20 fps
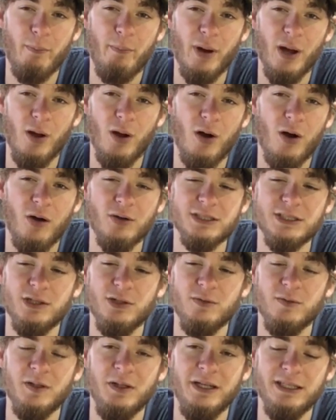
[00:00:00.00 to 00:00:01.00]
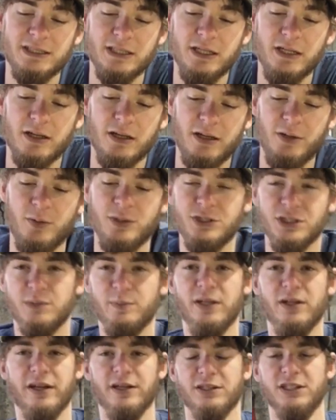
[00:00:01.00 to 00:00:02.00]
but also releasing, it would just
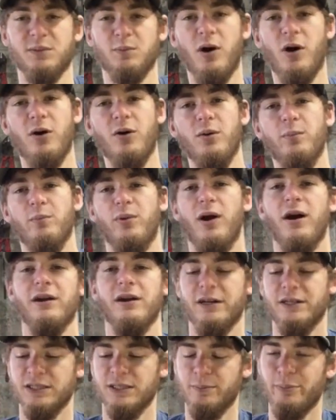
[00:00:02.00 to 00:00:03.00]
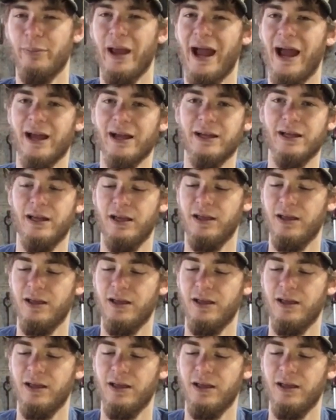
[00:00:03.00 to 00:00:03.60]
be like a small product pack